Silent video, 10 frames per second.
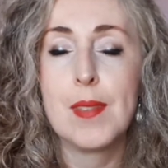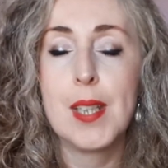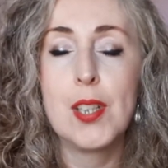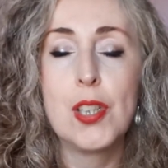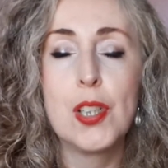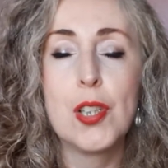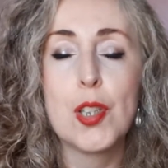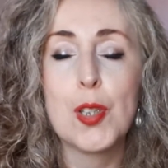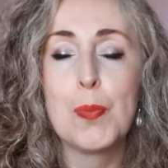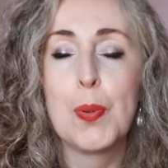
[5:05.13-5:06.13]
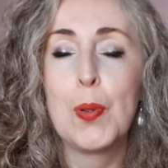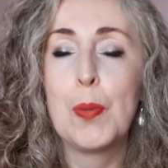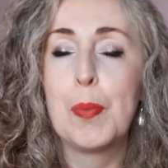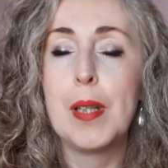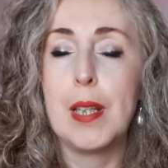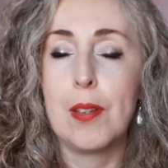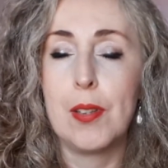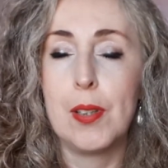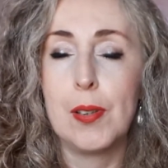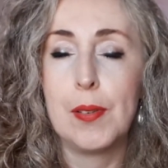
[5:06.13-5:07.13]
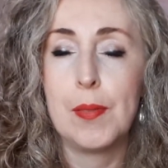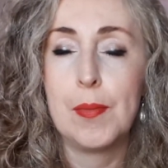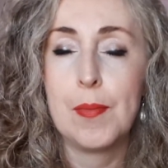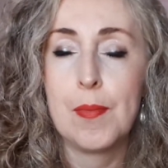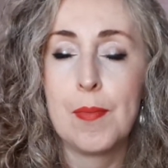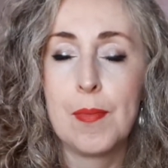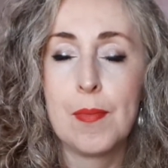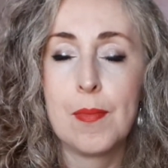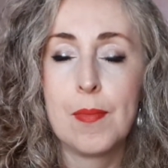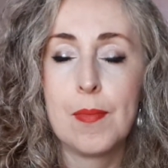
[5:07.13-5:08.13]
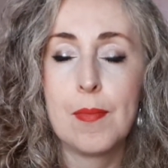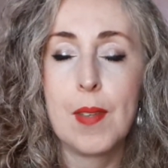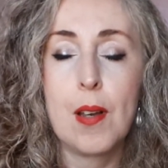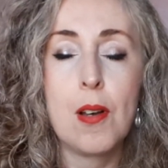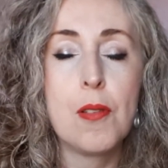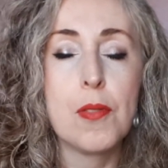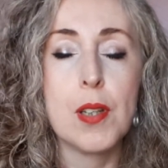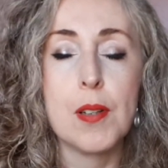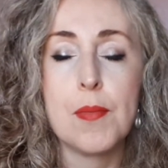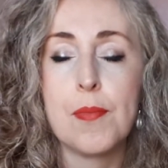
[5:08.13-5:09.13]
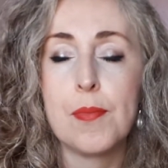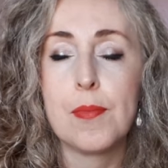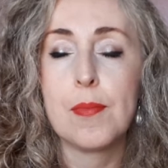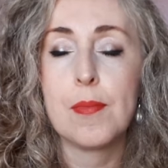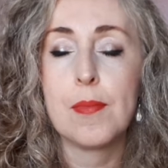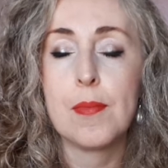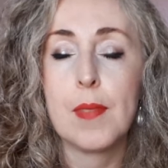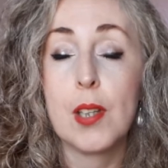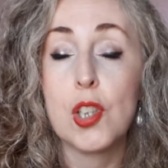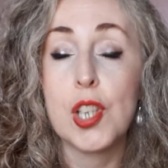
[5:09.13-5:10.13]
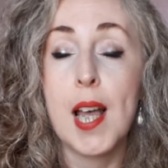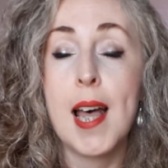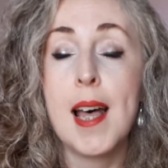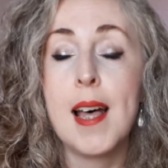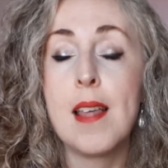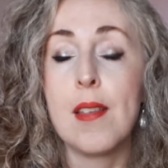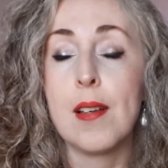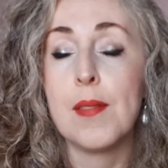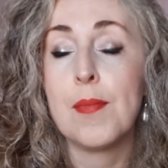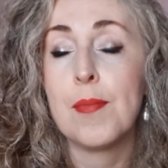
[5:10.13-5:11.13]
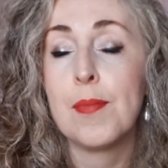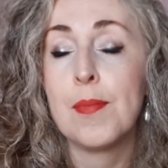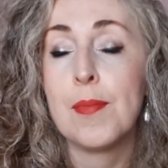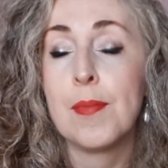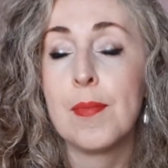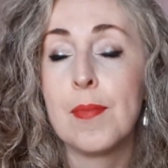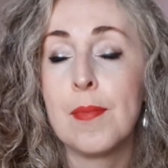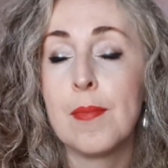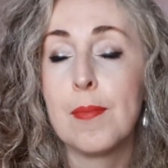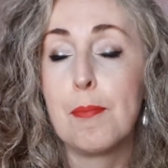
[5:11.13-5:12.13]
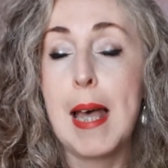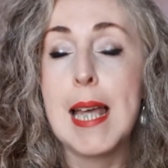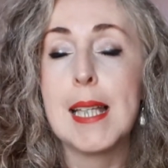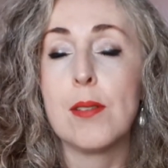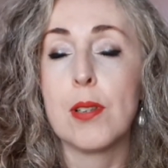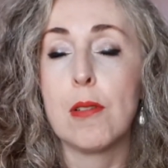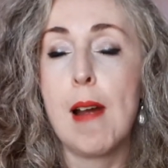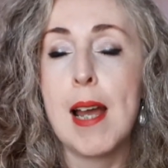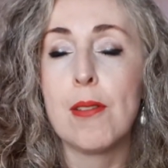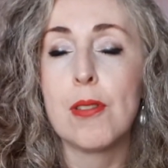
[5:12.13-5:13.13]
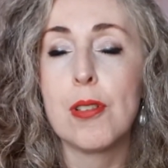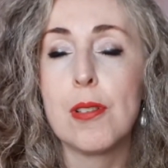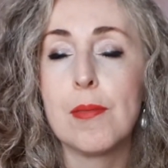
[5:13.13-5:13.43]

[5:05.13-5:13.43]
into the support beneath you of the chair, the bed or the ground.